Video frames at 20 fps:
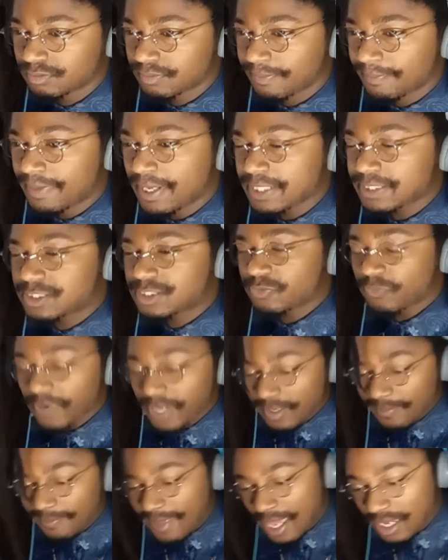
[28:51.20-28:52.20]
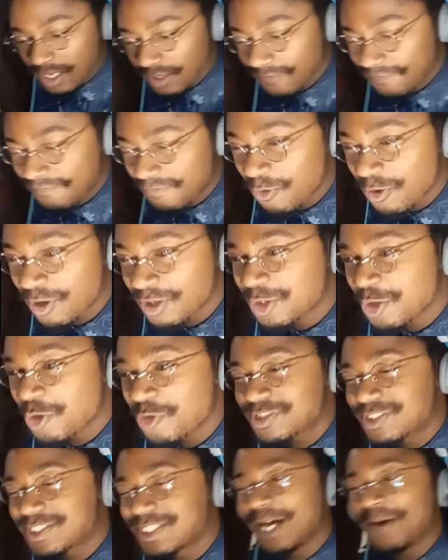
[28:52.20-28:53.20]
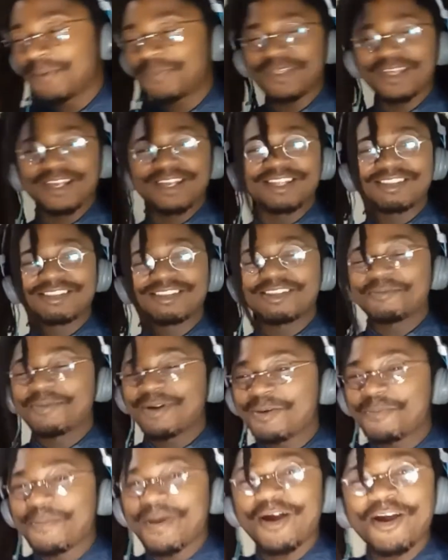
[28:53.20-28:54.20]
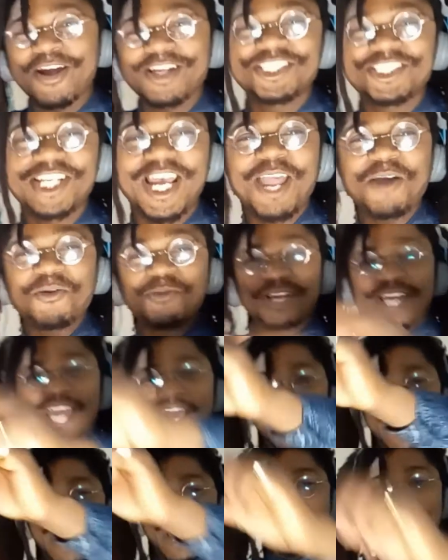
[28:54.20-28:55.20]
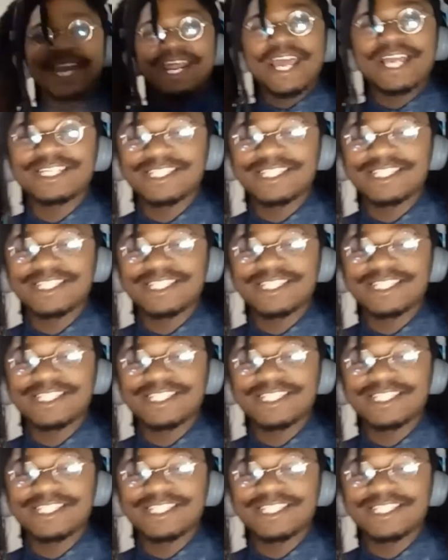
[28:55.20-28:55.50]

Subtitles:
Bitch, swing back and forth. Do something. You know, Mary J would have got out of that